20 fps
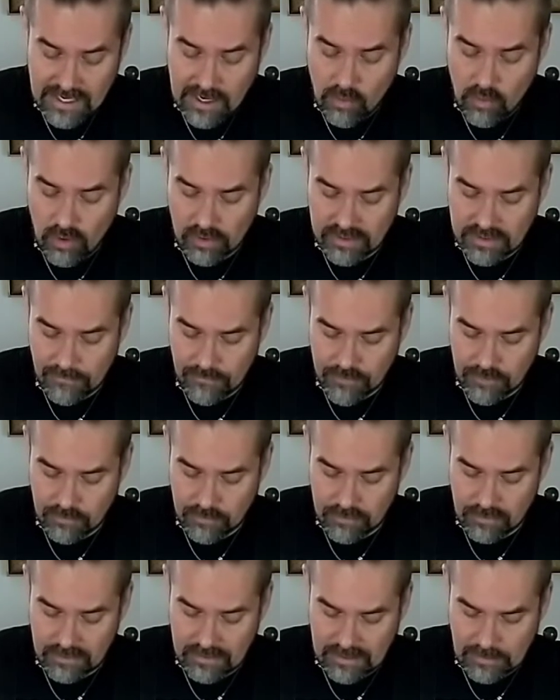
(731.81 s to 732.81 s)
And I want them
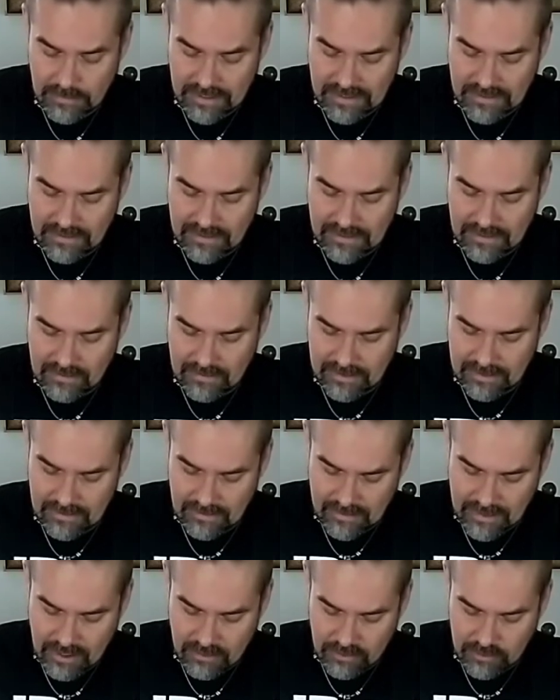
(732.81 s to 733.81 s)
to, I mean,
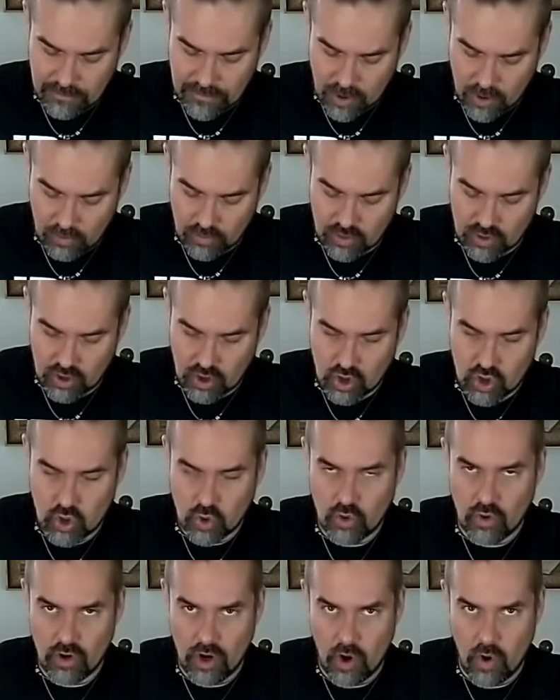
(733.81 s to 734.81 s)
they are supposed
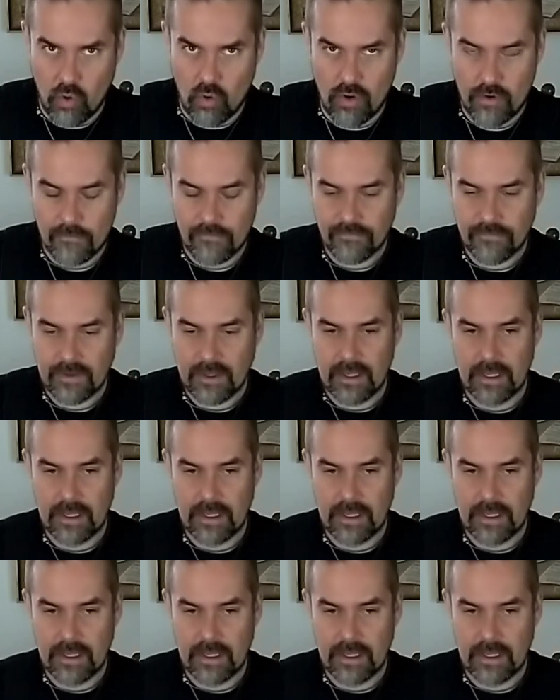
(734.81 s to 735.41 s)
to grow